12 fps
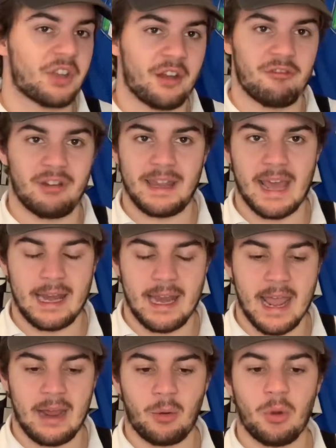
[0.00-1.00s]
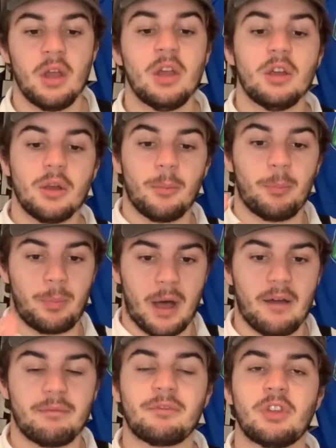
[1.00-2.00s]
that are in that now.
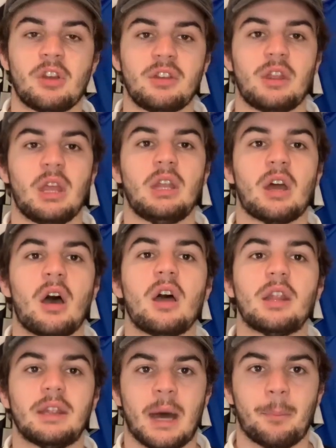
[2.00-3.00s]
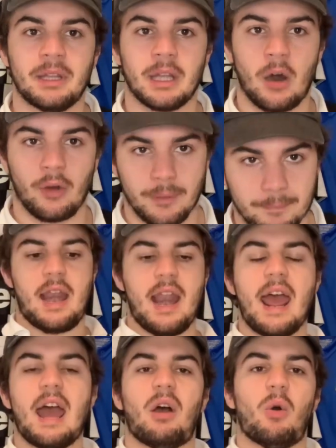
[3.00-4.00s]
But Fiorentina, number 9. And
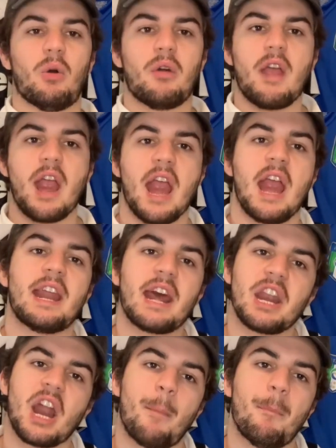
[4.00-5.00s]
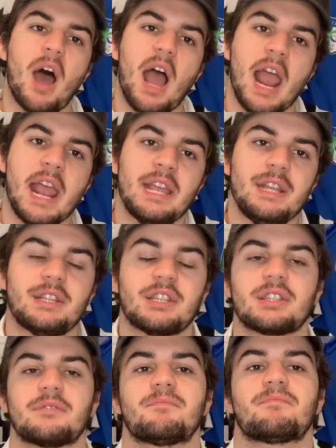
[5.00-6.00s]
now, in at number
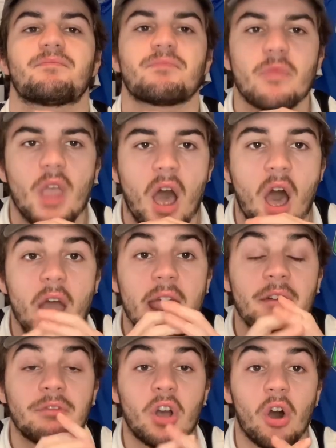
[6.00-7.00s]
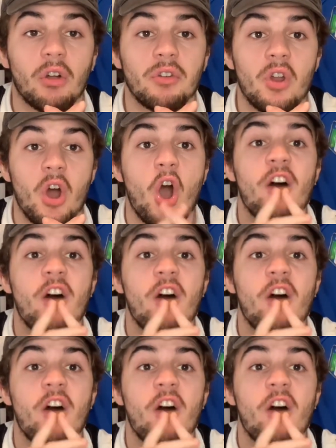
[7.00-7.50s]
8, I have gone